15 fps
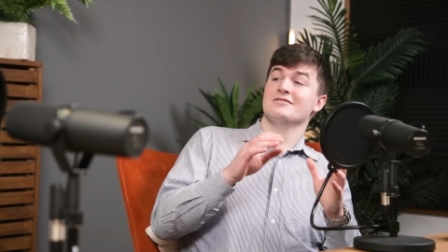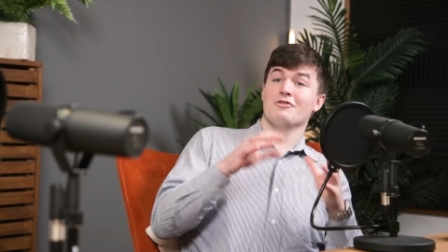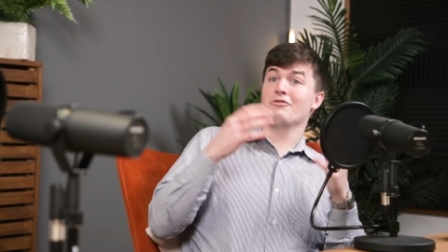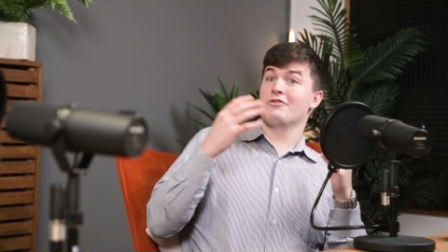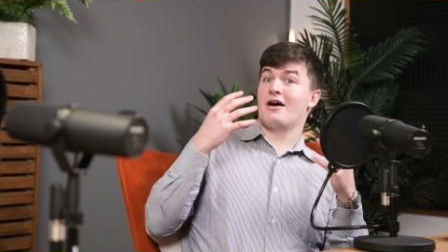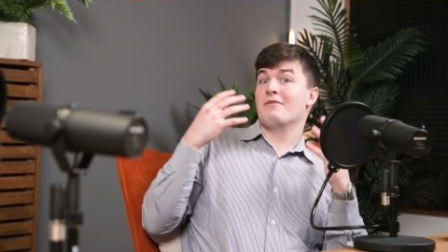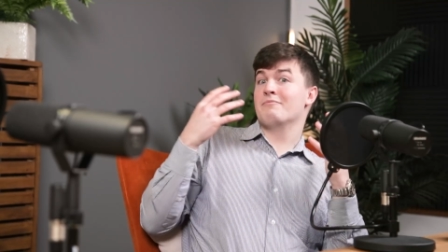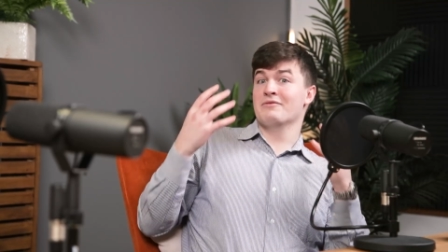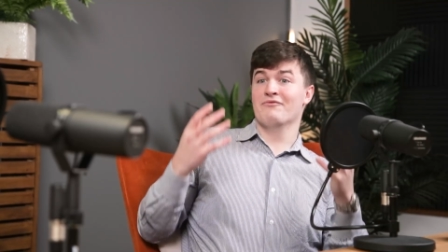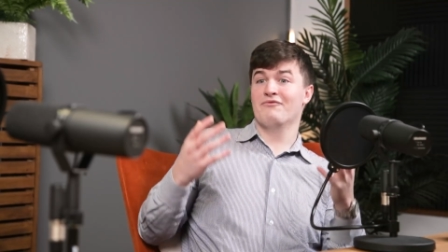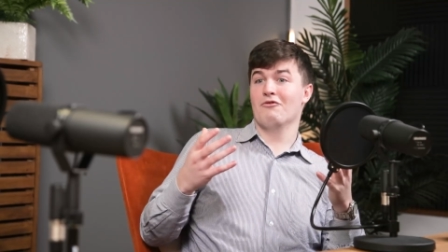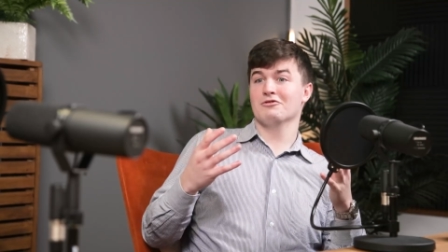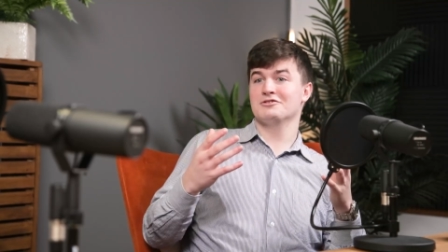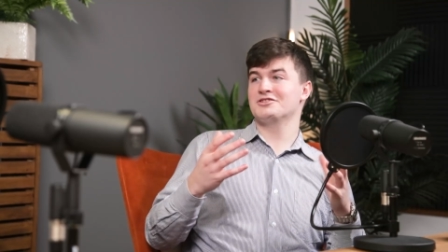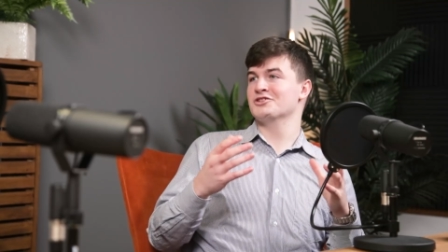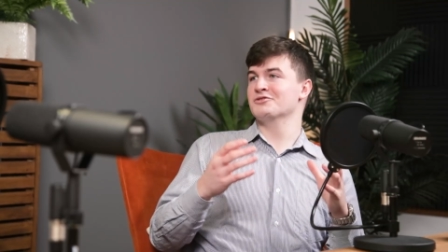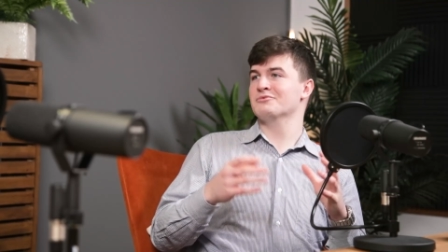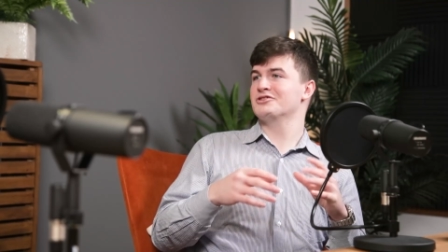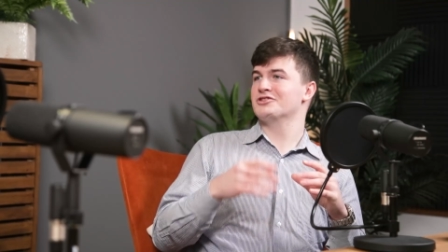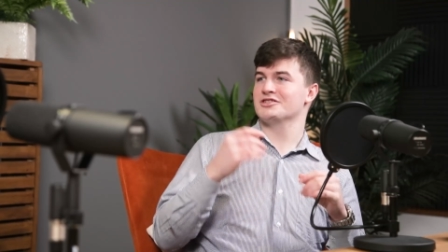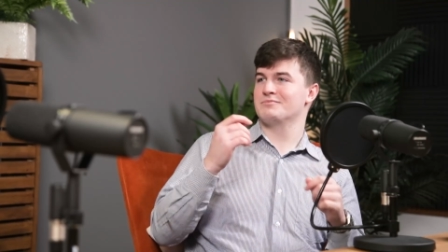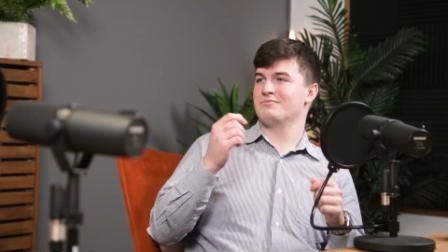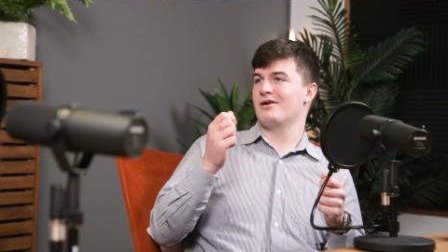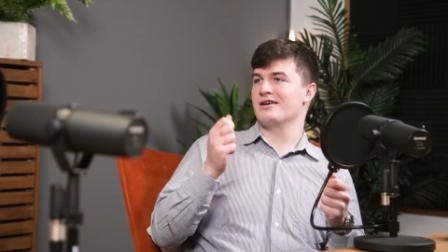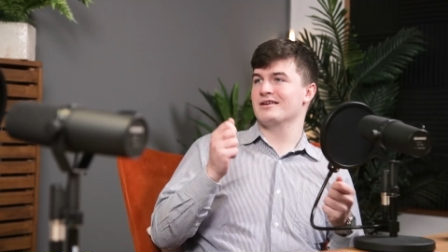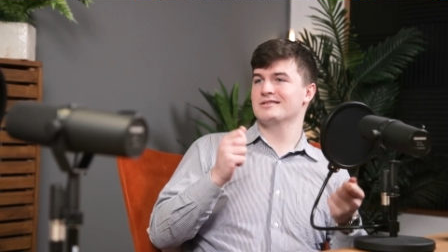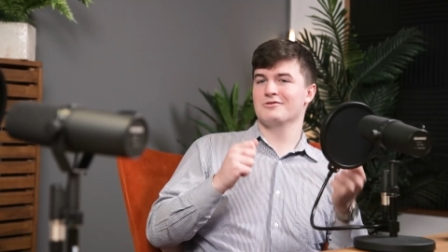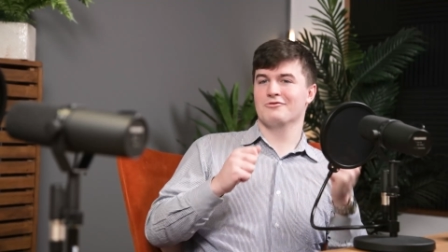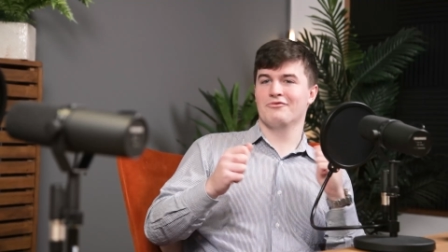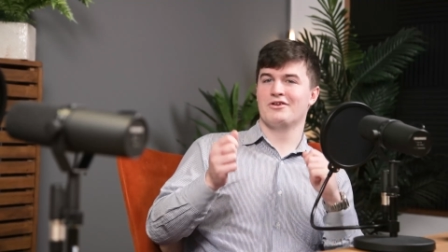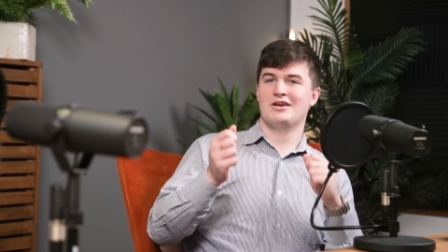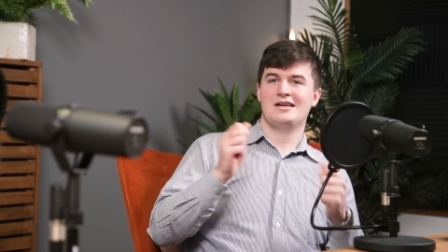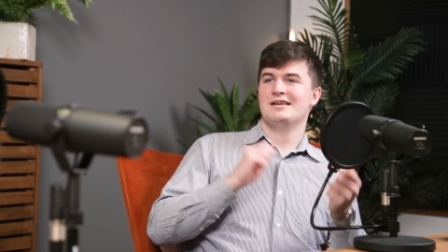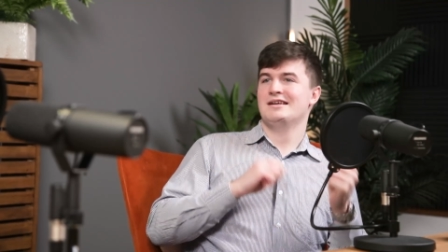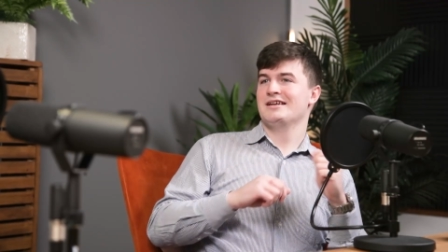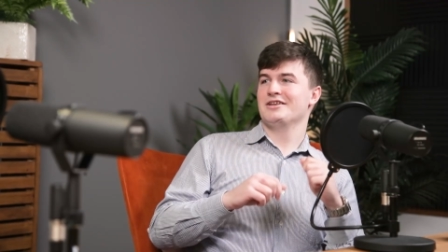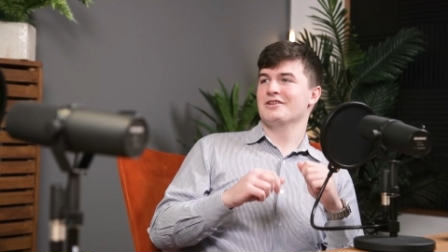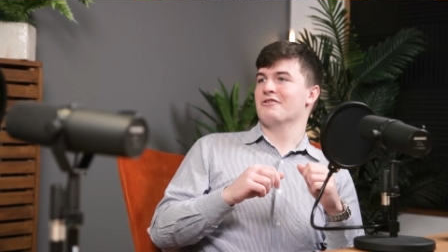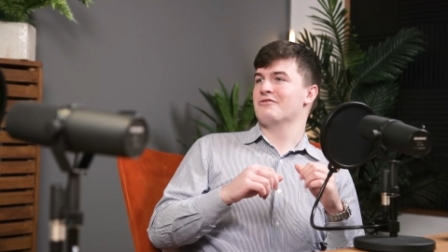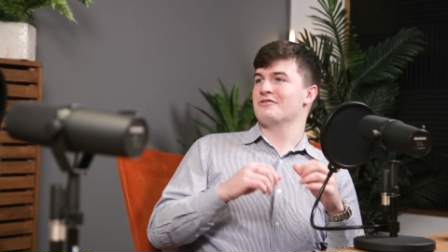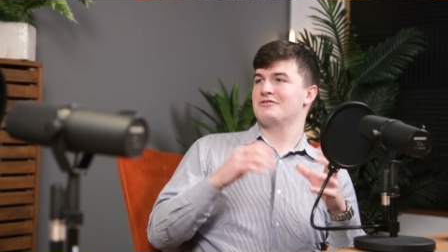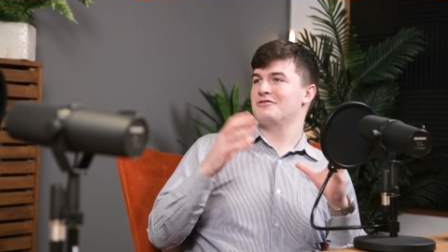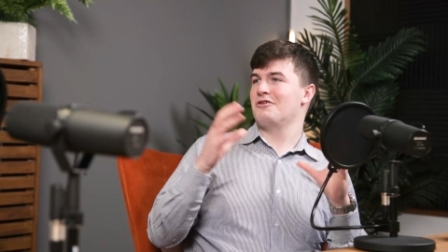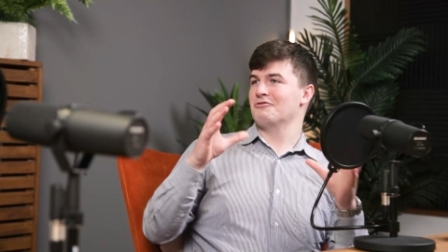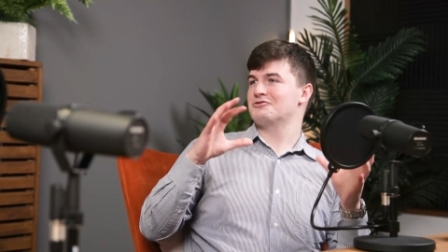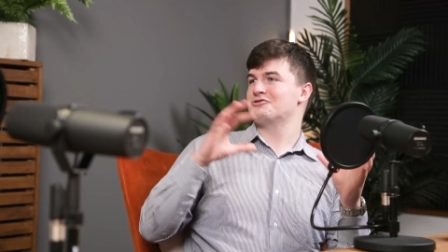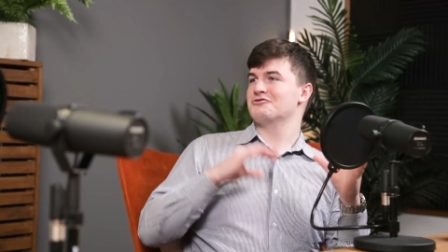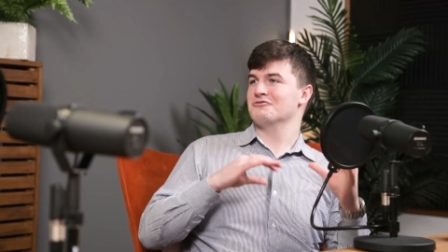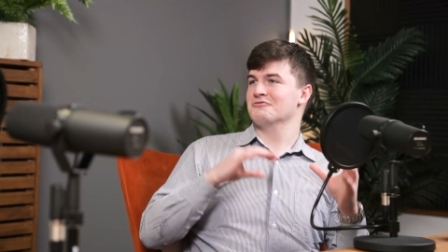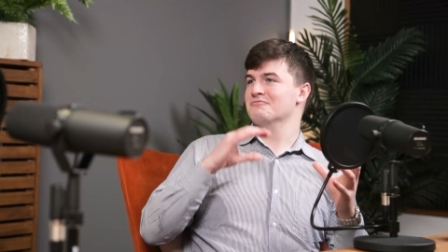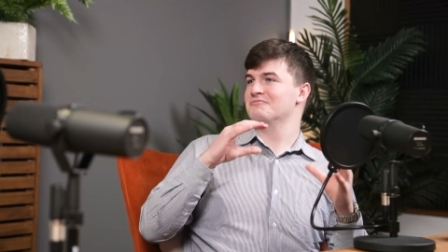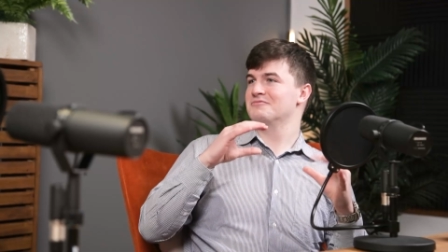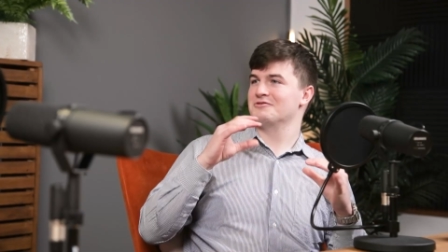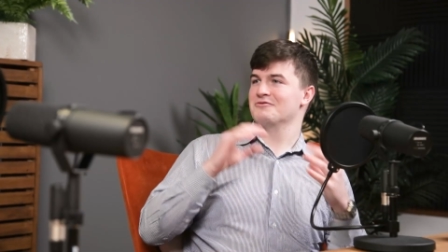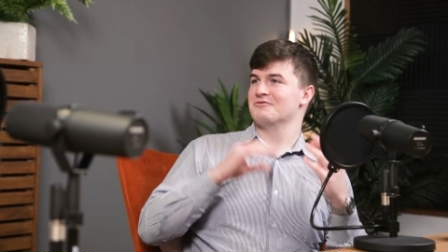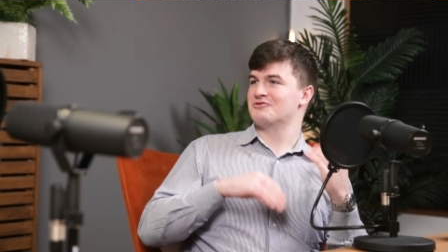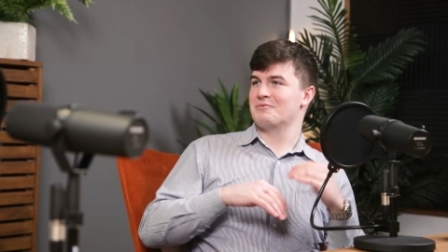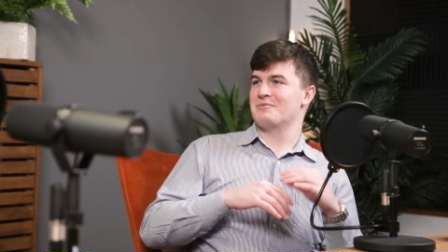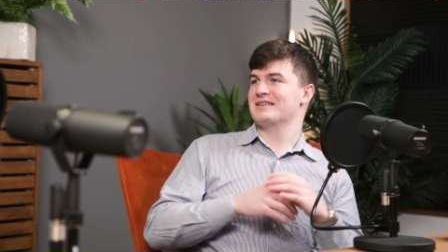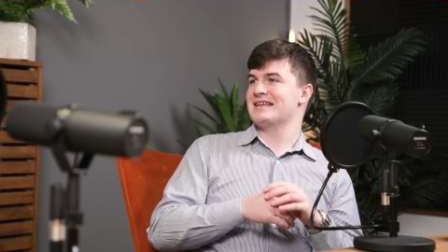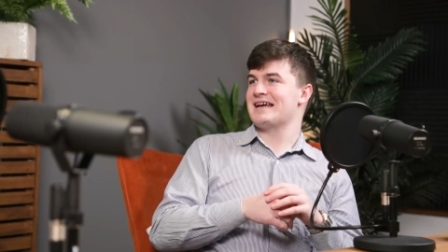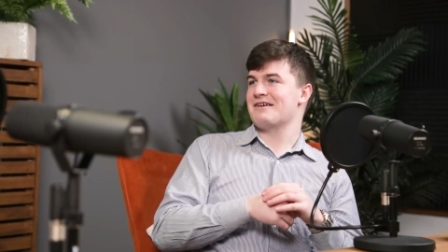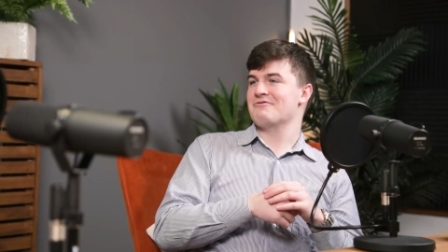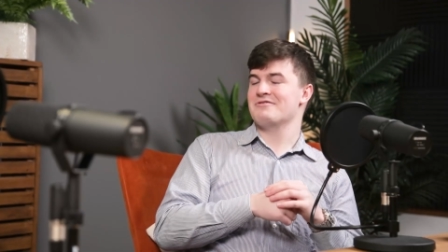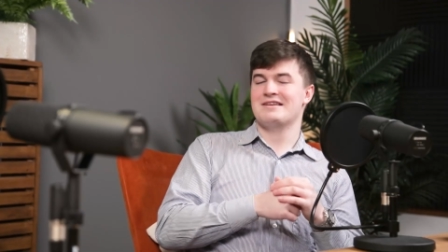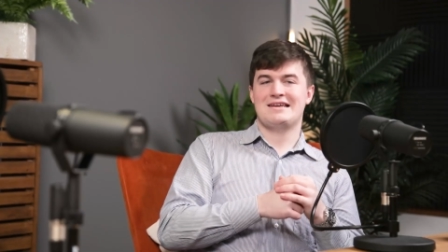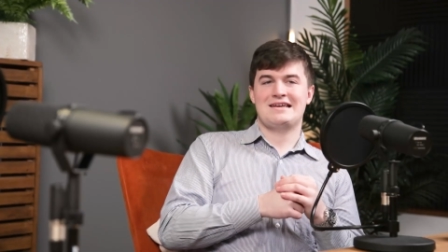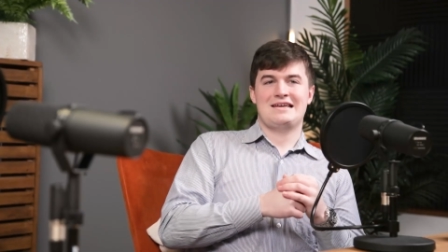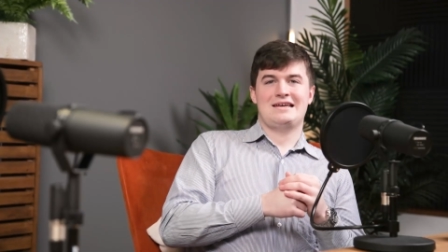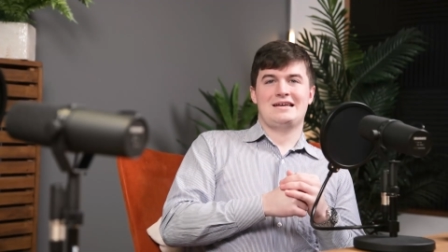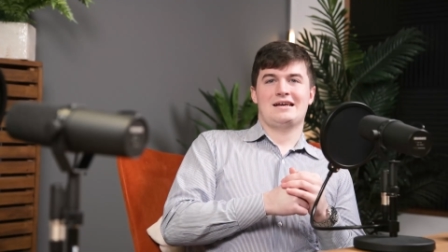Not that I'd been forced to, but just by sort of, the cultural sort of dripping down. Yeah.